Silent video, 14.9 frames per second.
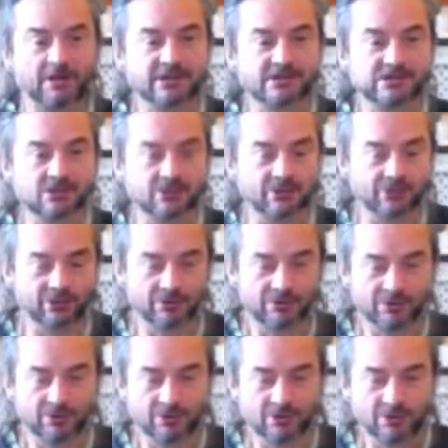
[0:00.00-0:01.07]
on
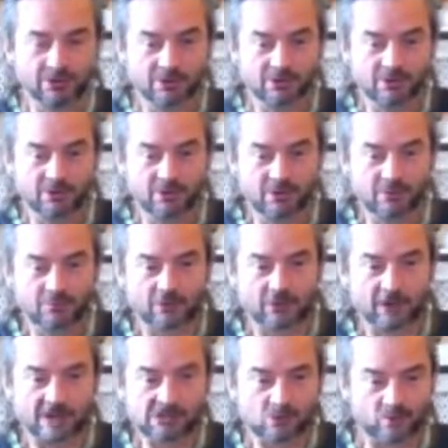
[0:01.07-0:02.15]

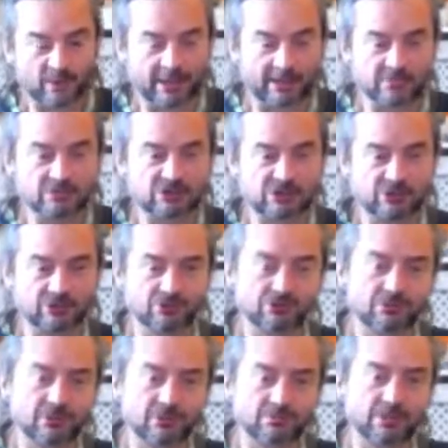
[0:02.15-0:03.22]
relies on being able to
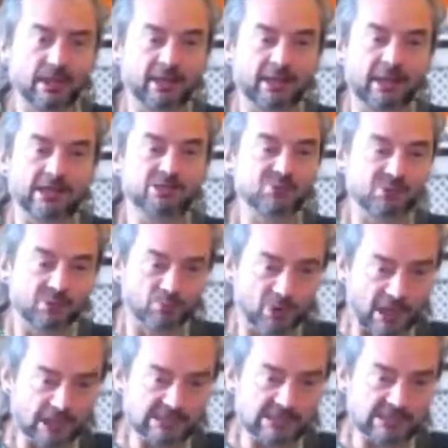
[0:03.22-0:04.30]
engage with the
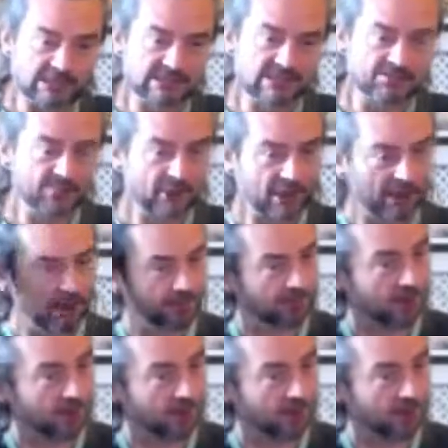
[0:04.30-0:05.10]
practice. Um, I,